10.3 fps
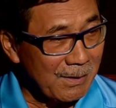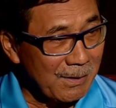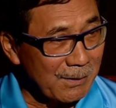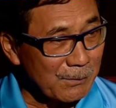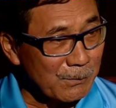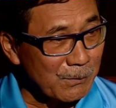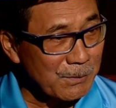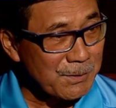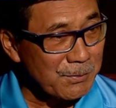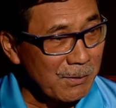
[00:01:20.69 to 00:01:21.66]
It
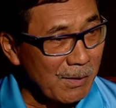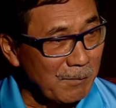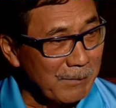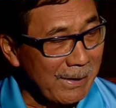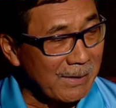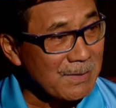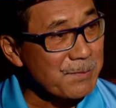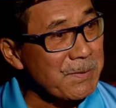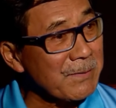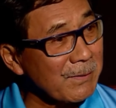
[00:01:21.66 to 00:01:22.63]
arose from my
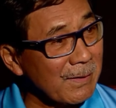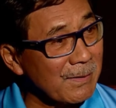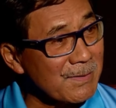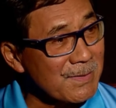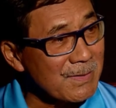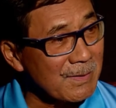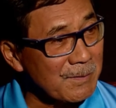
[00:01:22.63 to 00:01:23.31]
experience